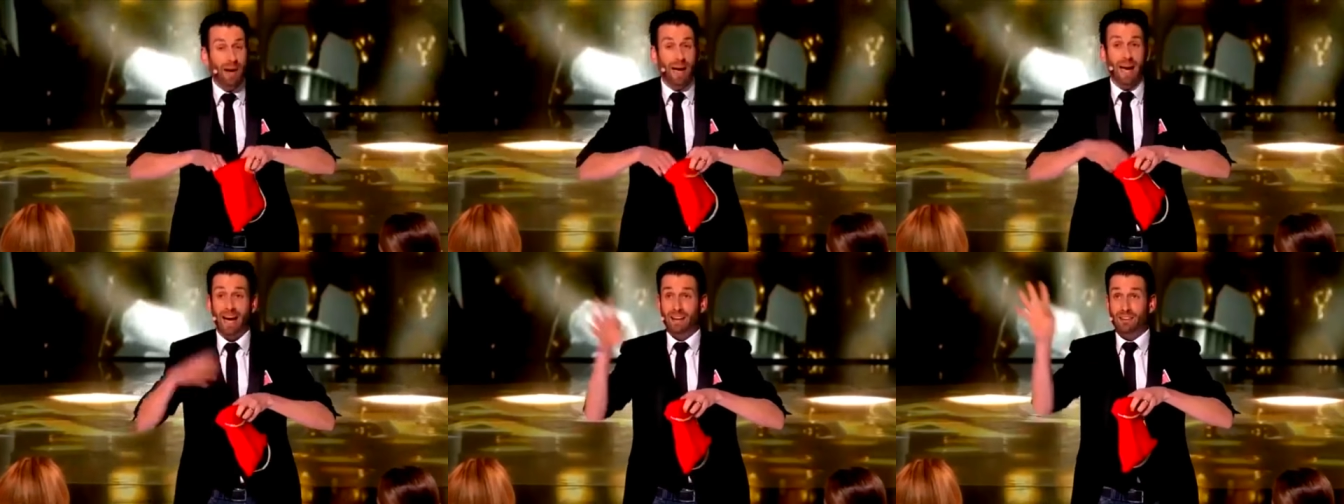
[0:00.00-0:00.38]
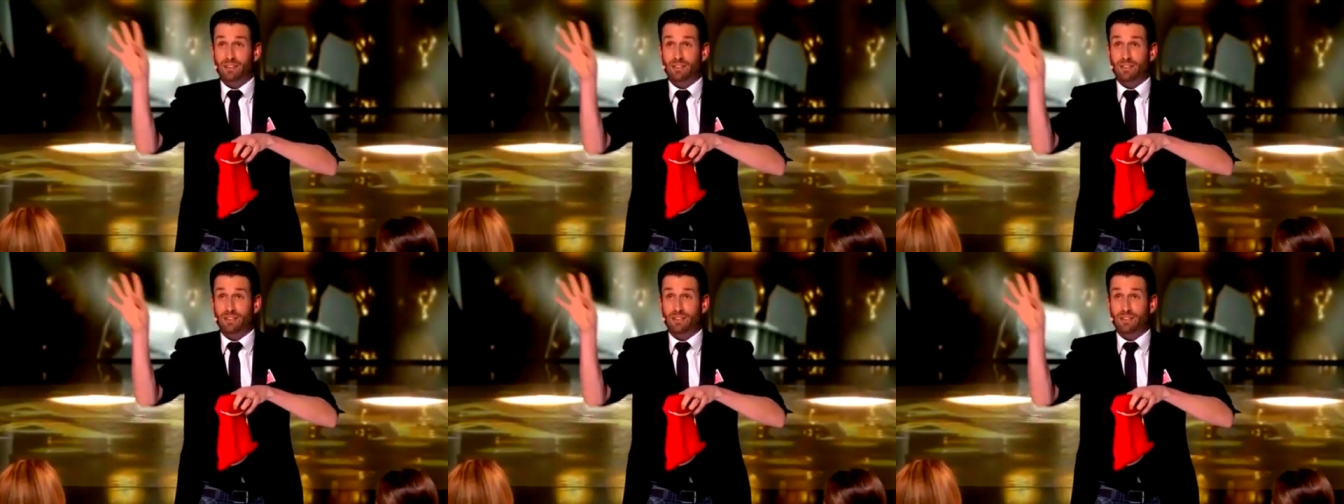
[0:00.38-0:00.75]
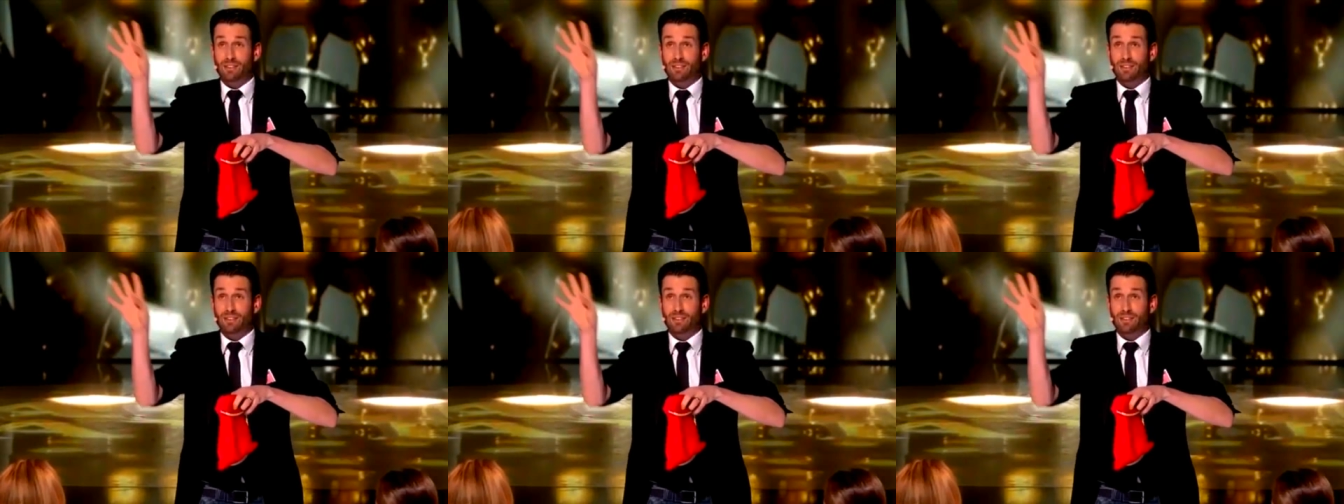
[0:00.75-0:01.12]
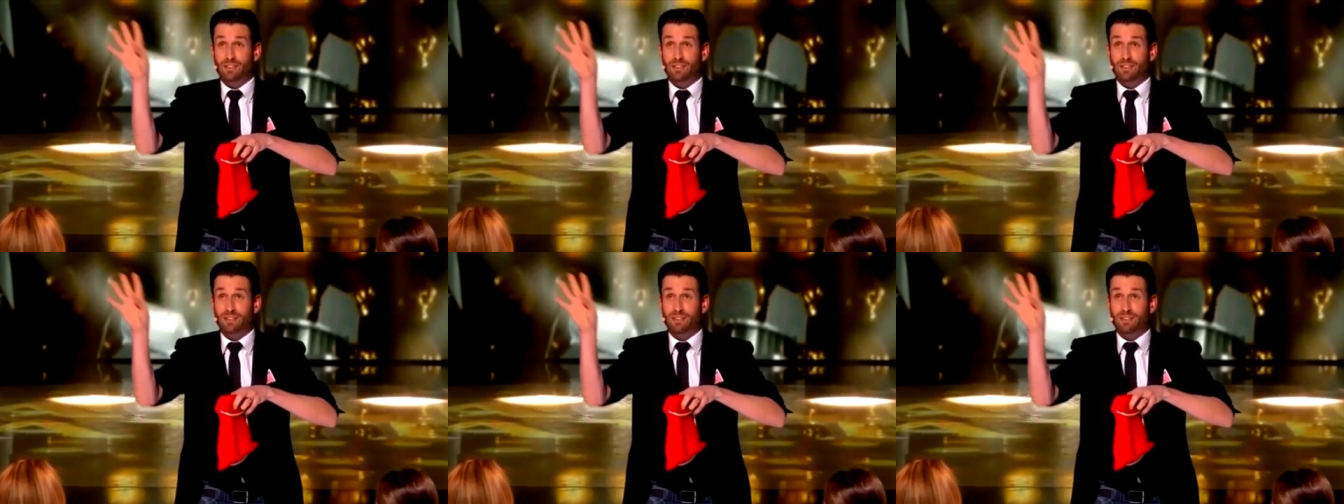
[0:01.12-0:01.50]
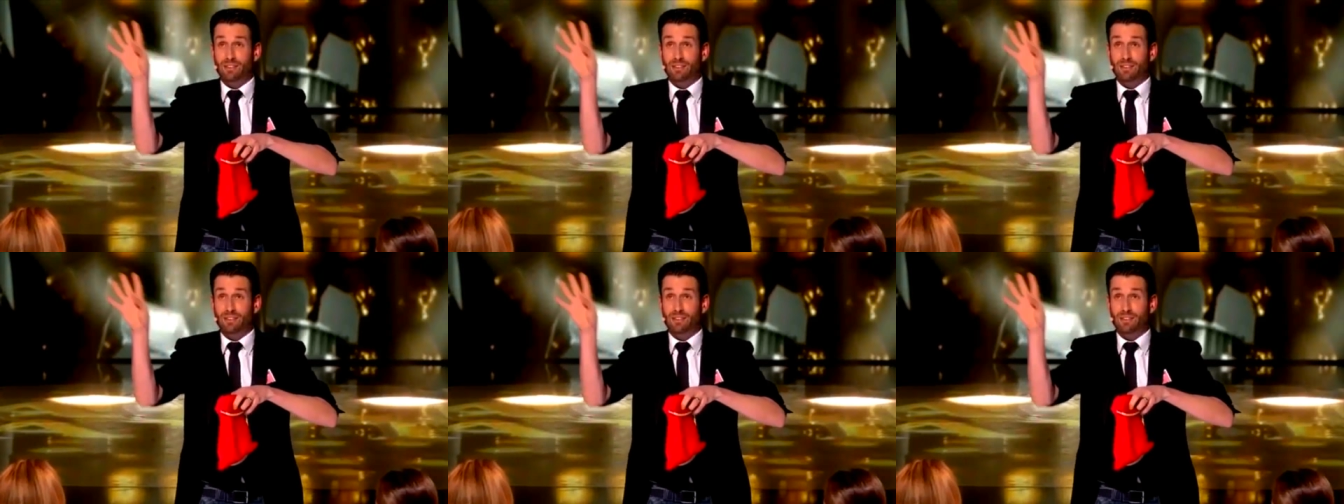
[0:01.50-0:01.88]
and drops the note into the bag very
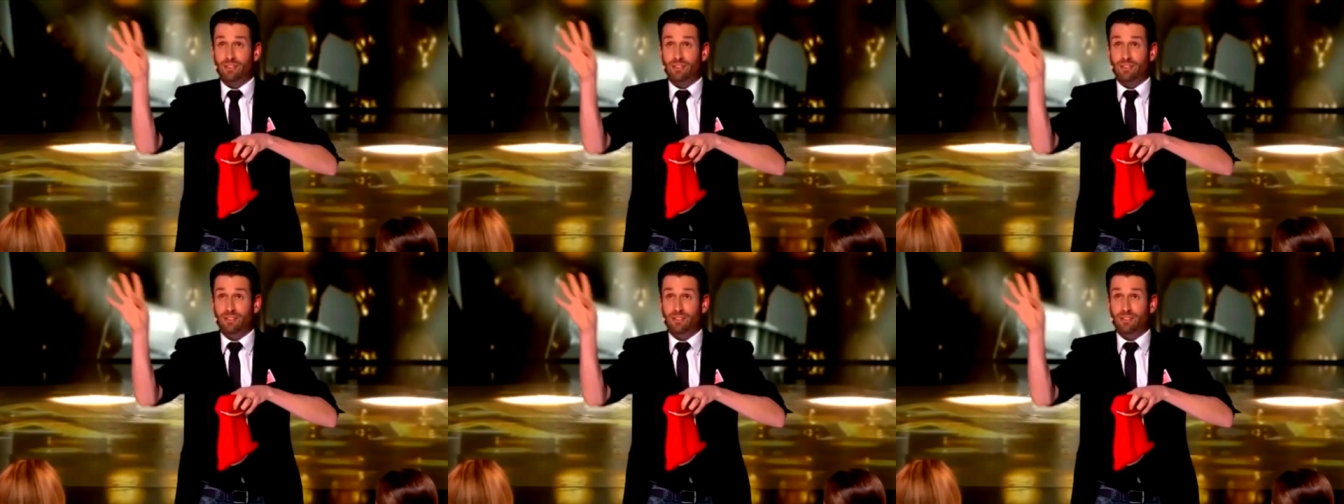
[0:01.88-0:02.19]
quickly.